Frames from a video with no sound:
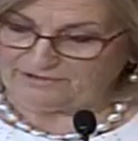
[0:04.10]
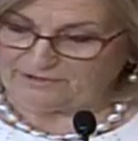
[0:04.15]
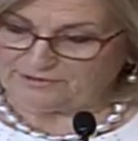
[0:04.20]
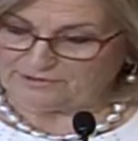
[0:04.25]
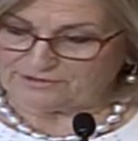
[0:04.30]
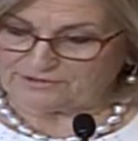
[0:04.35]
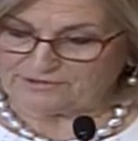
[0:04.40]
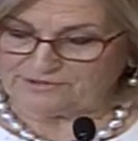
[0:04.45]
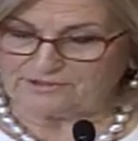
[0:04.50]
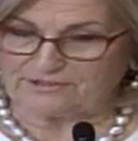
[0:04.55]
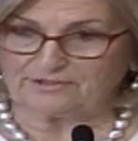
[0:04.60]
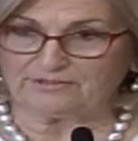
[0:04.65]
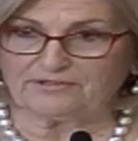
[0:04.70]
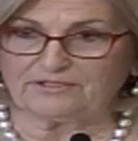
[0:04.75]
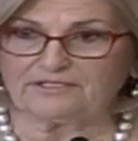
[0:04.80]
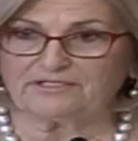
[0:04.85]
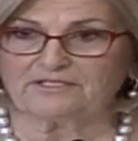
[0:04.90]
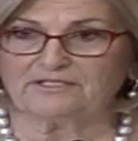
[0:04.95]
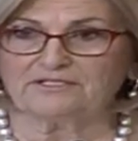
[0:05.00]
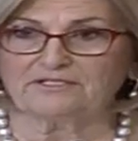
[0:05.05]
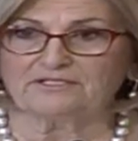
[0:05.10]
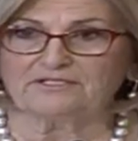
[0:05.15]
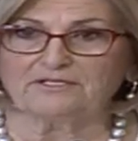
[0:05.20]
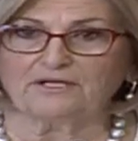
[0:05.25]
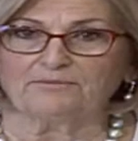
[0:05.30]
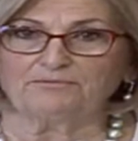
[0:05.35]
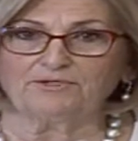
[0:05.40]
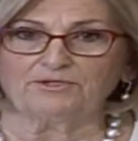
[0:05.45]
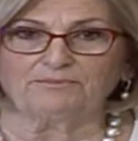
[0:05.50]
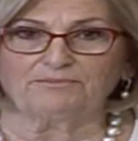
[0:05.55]
years, and so this is a
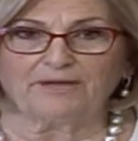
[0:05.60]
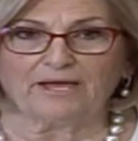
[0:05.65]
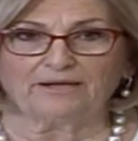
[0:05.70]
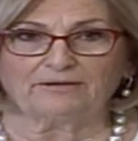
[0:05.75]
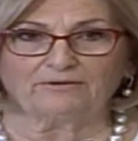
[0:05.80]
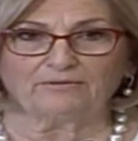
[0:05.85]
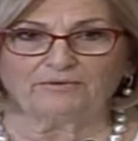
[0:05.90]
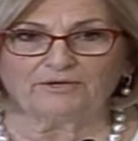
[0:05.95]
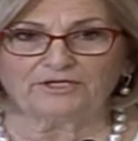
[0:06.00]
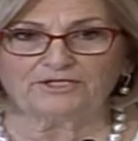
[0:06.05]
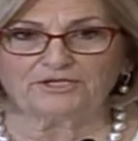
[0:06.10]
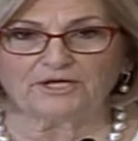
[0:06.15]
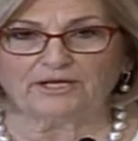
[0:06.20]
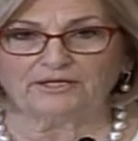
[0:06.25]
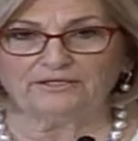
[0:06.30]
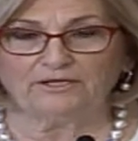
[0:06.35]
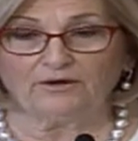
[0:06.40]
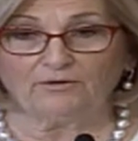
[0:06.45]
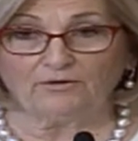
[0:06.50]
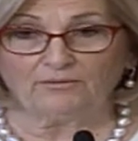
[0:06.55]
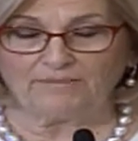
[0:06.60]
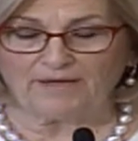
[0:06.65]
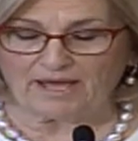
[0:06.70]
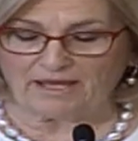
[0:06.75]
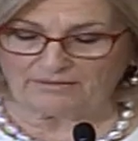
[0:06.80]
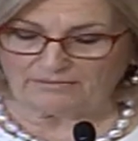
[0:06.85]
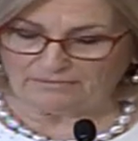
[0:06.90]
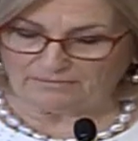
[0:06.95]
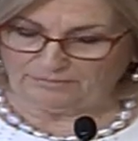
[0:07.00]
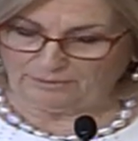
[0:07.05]
subject matter which I know
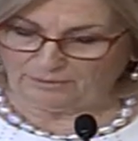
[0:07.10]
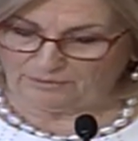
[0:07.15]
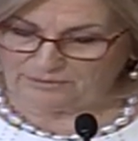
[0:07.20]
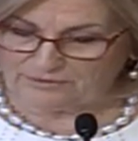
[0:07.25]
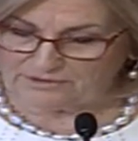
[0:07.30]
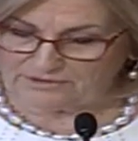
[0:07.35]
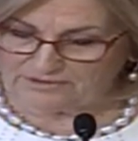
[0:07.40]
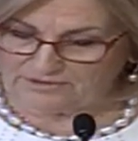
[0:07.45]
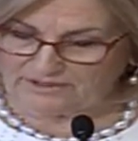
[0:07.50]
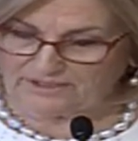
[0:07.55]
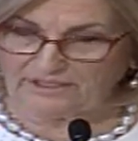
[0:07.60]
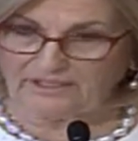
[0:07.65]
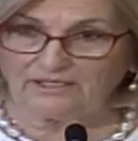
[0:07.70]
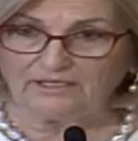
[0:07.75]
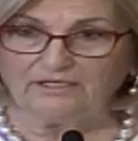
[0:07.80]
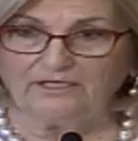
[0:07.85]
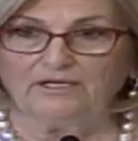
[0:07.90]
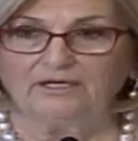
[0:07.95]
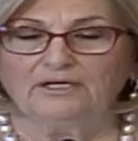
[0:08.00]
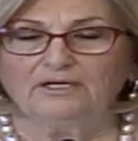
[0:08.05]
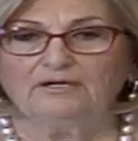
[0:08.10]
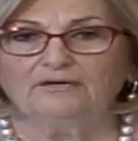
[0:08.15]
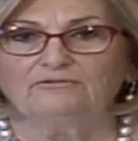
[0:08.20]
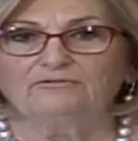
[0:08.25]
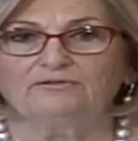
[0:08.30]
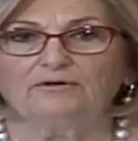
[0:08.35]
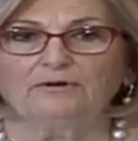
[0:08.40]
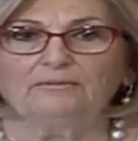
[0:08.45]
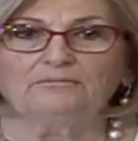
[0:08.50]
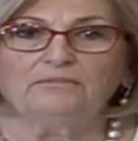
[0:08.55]
about personally
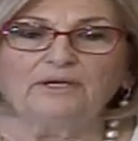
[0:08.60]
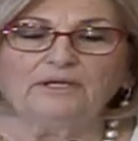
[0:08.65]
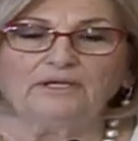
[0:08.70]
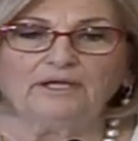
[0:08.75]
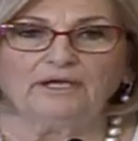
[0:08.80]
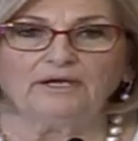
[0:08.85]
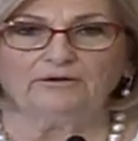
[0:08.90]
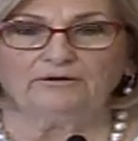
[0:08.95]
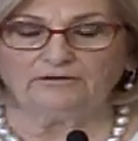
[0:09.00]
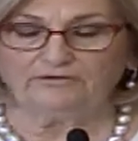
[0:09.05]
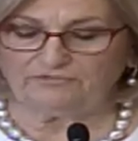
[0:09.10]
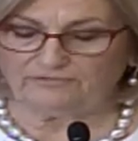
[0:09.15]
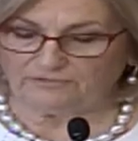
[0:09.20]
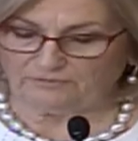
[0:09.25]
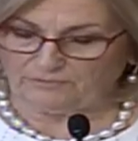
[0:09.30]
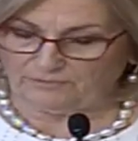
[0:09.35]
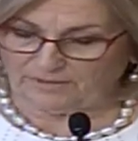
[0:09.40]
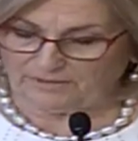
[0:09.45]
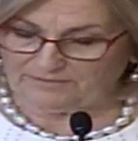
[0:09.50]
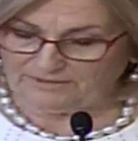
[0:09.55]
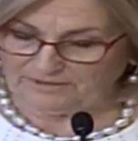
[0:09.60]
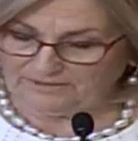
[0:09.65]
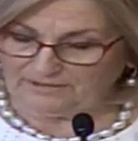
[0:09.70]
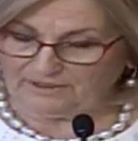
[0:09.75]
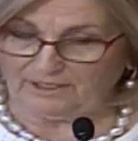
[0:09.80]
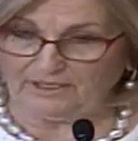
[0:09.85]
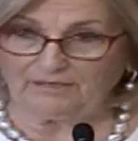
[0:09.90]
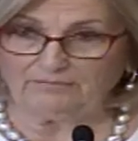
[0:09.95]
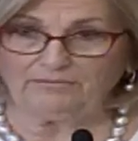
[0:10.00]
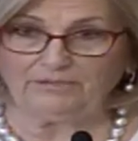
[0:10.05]
from caring for women
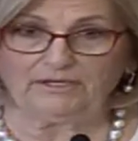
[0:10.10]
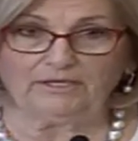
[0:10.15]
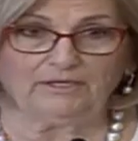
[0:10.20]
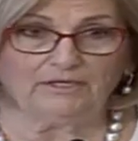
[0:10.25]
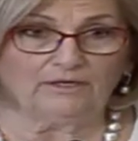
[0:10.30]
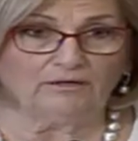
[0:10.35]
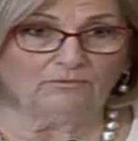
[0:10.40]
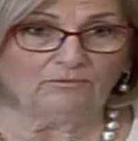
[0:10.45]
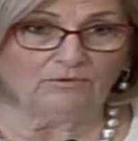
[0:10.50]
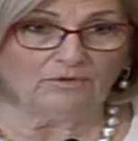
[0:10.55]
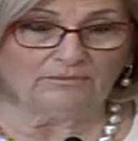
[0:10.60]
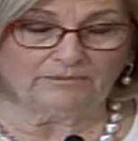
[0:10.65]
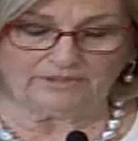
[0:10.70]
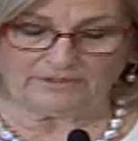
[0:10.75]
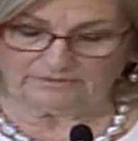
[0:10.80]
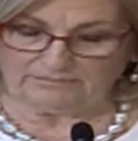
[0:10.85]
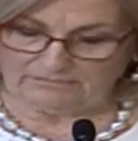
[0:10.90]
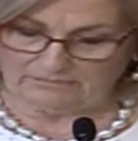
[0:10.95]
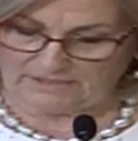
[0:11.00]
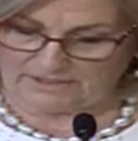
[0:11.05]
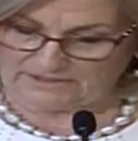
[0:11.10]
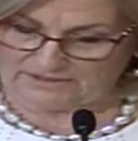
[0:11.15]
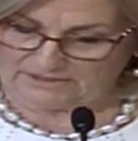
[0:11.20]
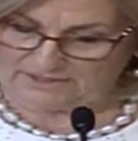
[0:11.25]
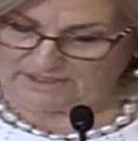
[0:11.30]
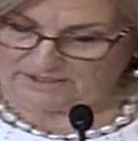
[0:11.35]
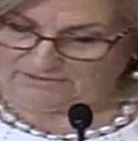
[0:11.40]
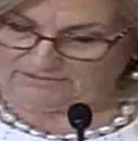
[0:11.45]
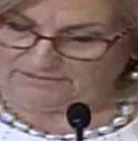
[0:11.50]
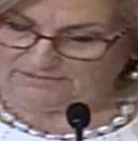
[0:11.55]
and being a woman
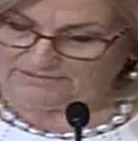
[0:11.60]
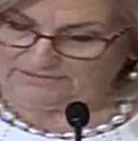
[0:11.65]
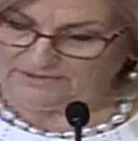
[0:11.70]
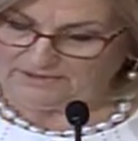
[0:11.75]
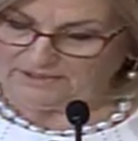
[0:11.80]
myself.